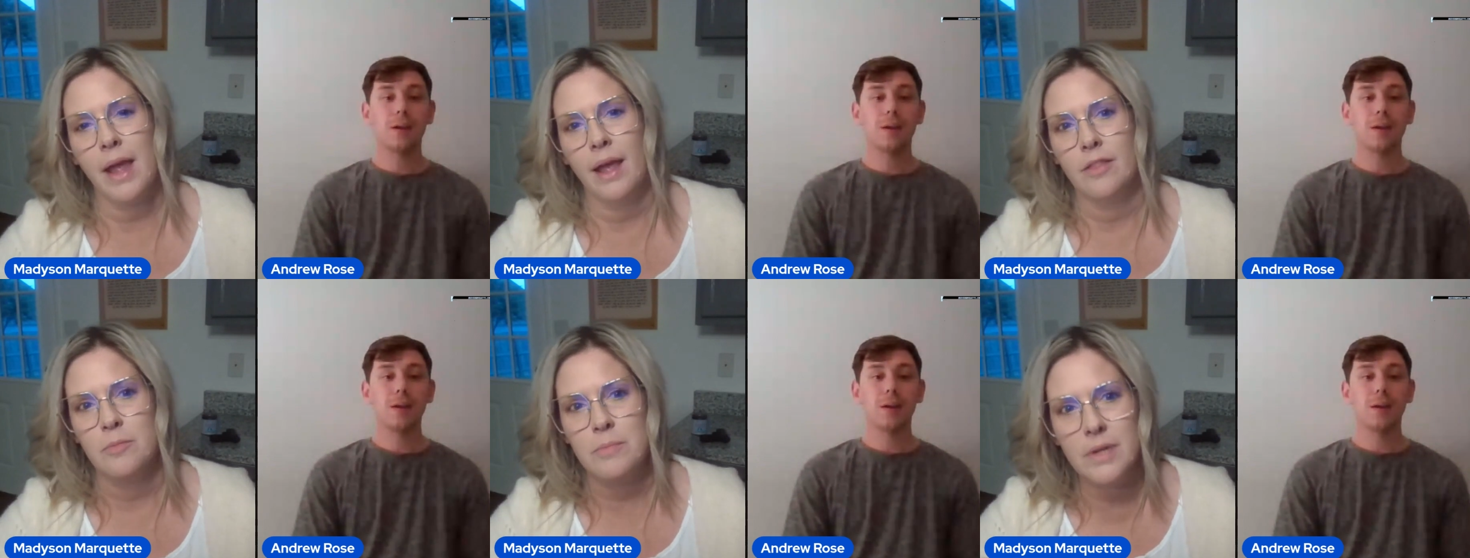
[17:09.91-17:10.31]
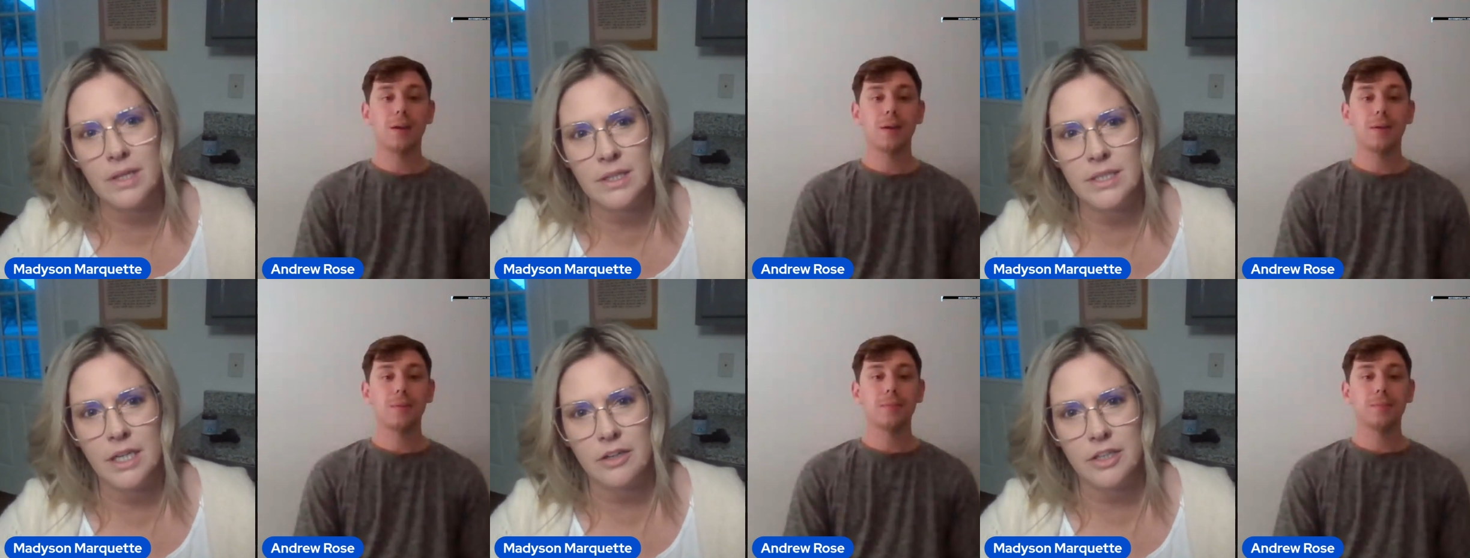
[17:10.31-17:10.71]
Speaker 1: and the
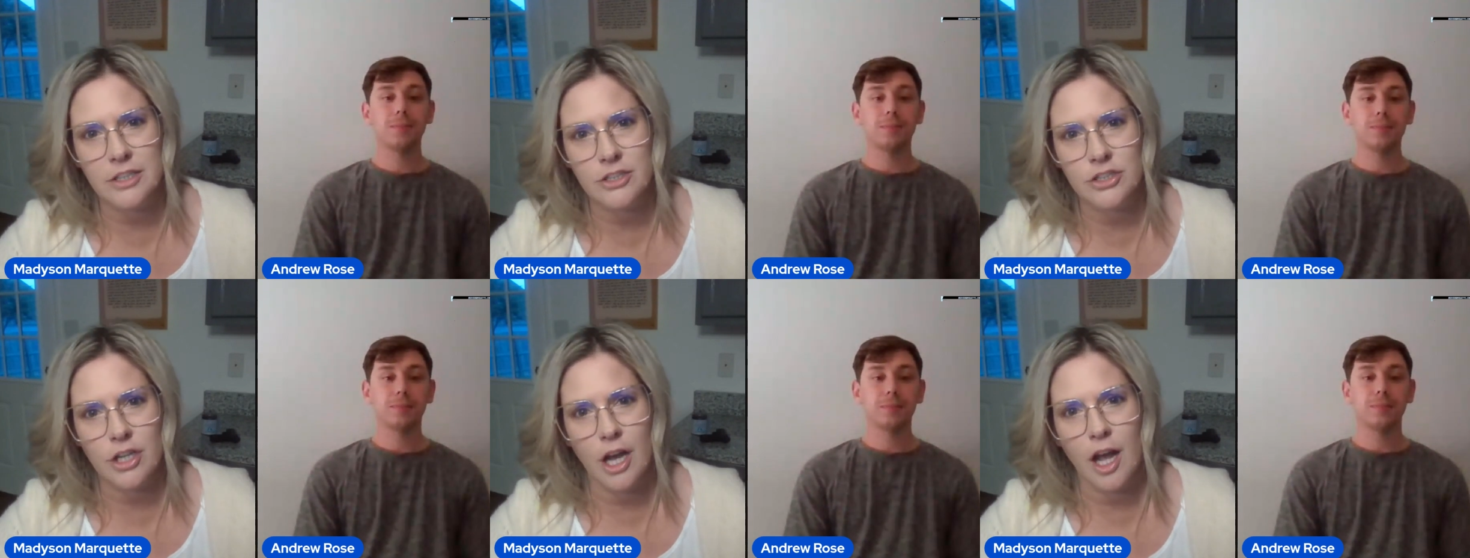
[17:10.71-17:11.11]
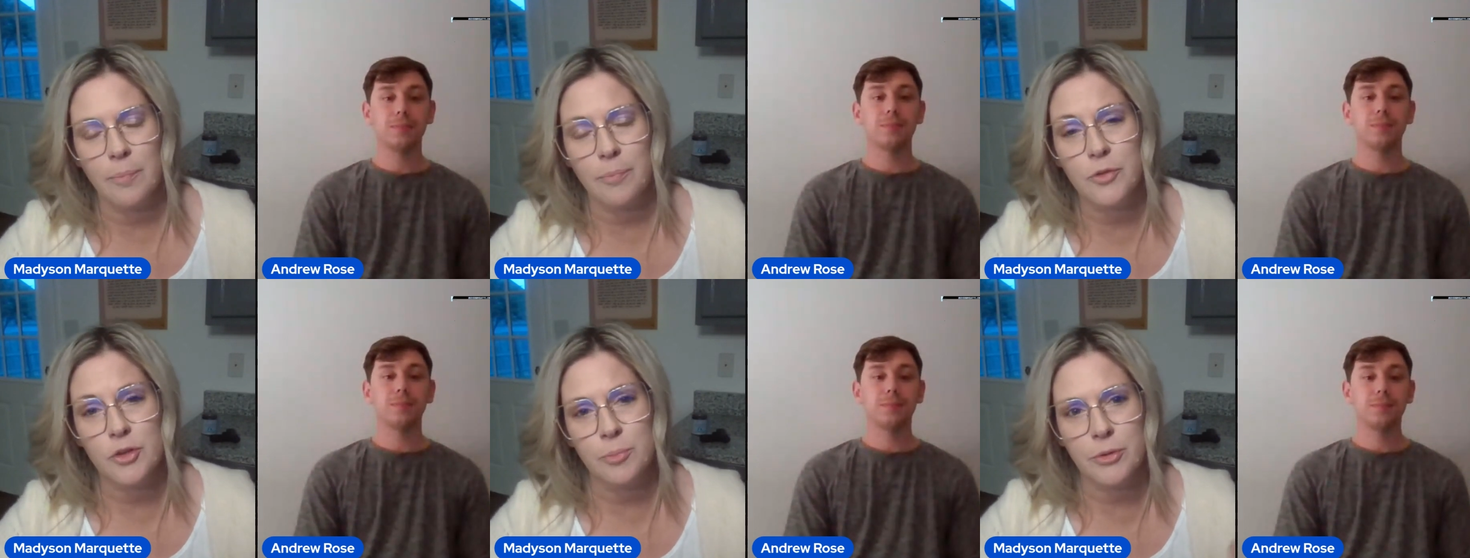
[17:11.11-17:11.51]
military's
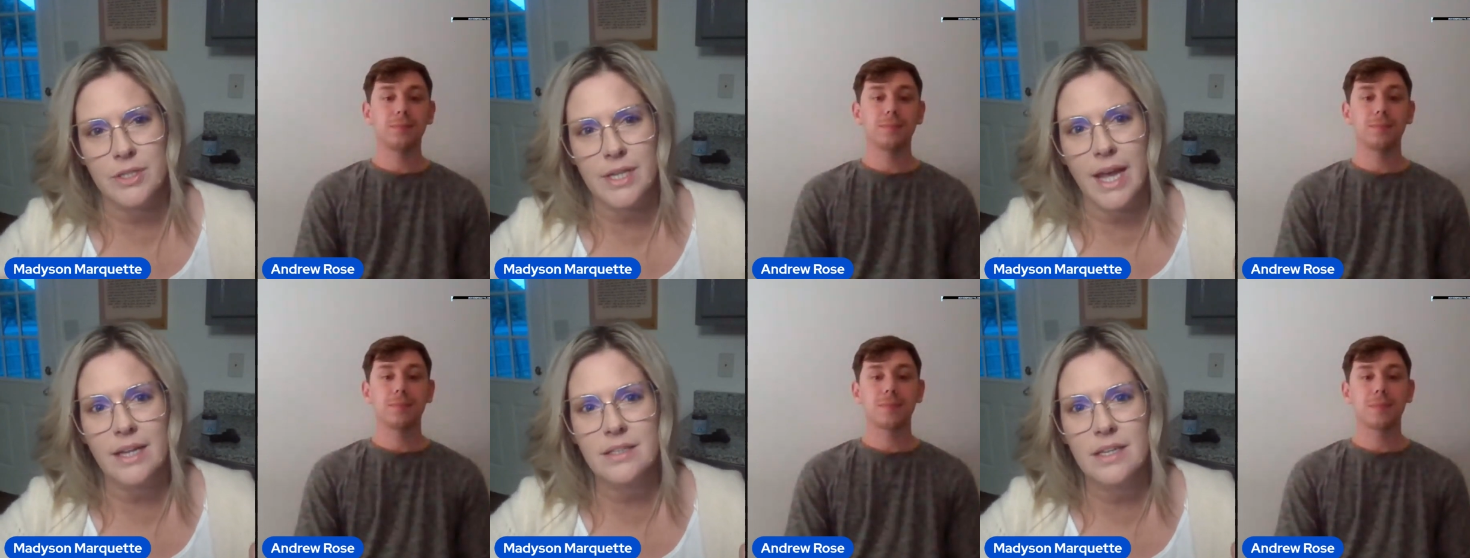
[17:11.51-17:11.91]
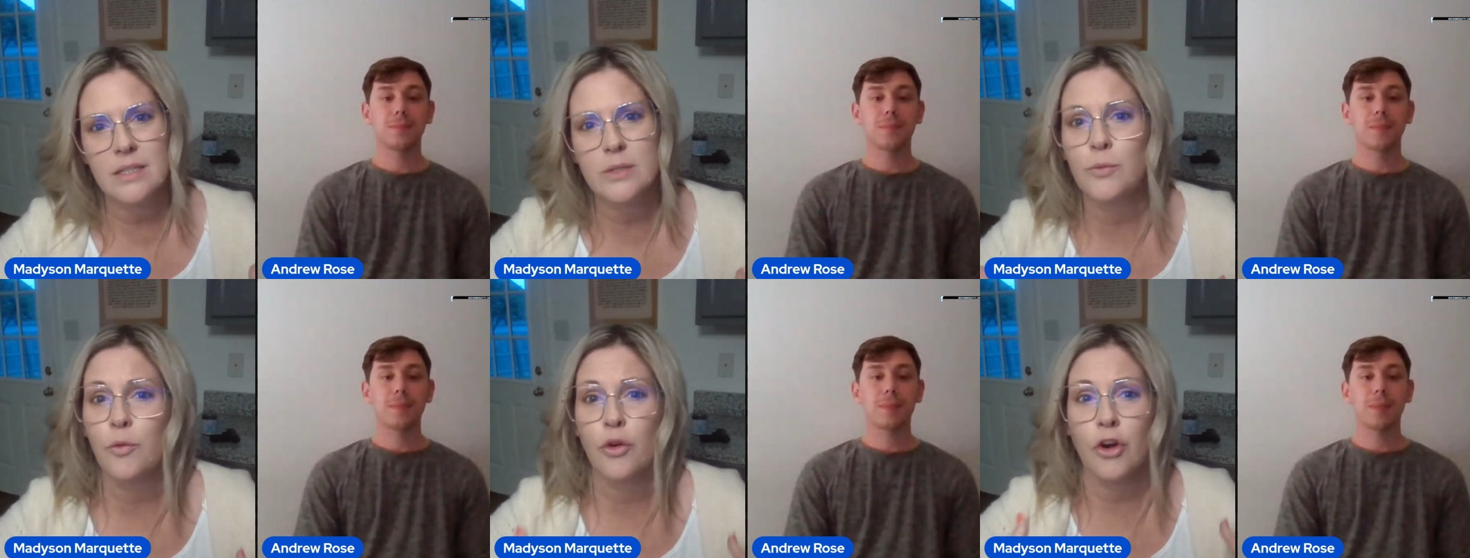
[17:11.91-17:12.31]
job to protect
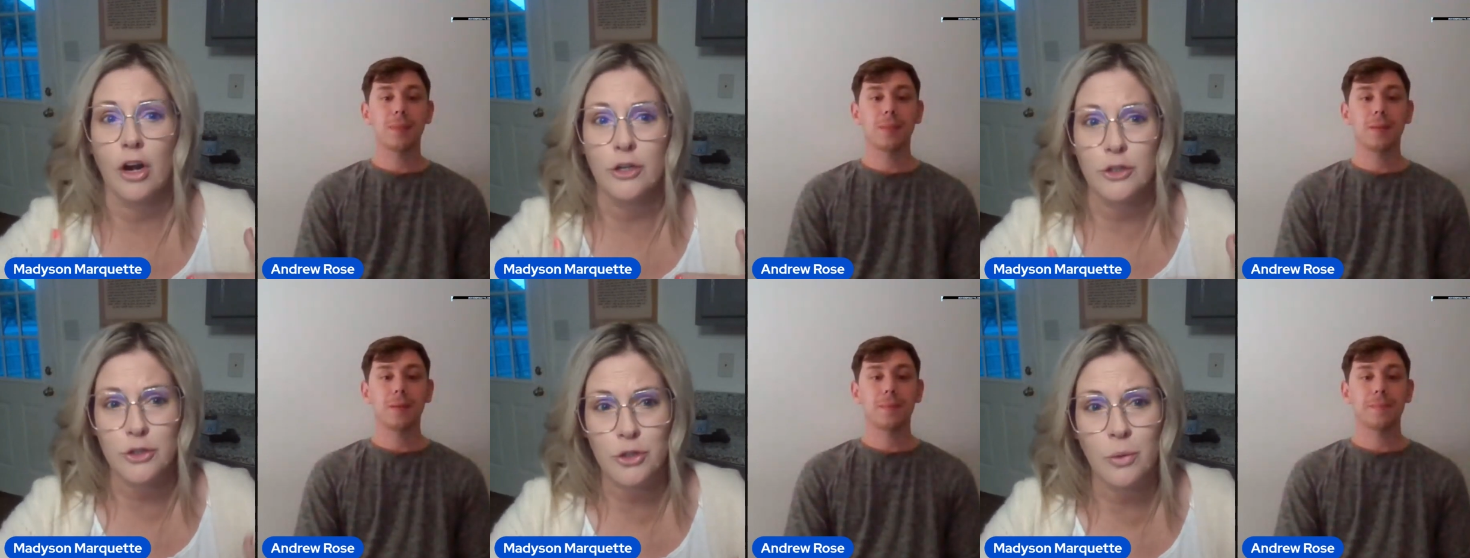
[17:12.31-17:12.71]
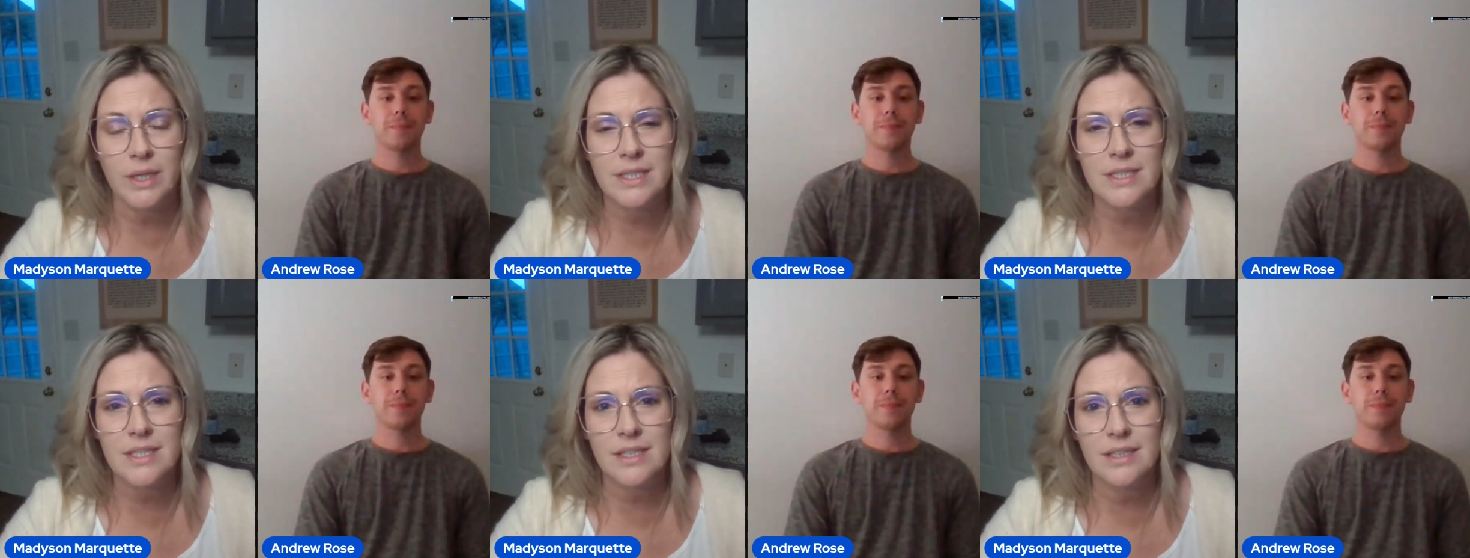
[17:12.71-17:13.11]
us for our
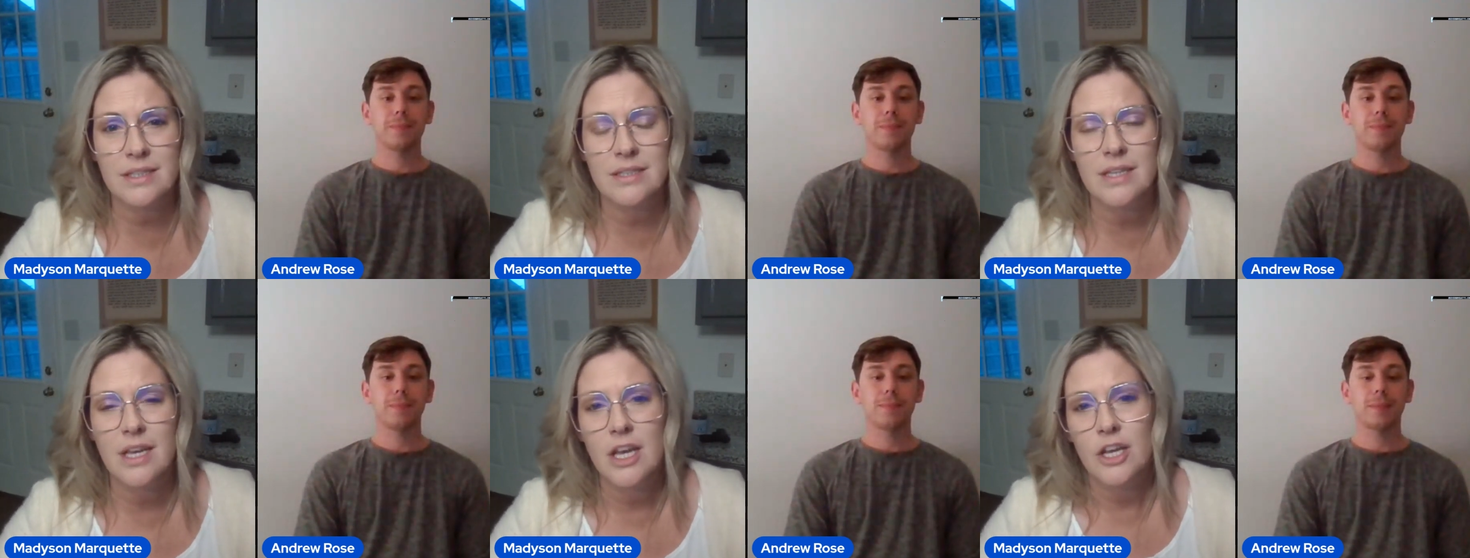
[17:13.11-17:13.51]
choices?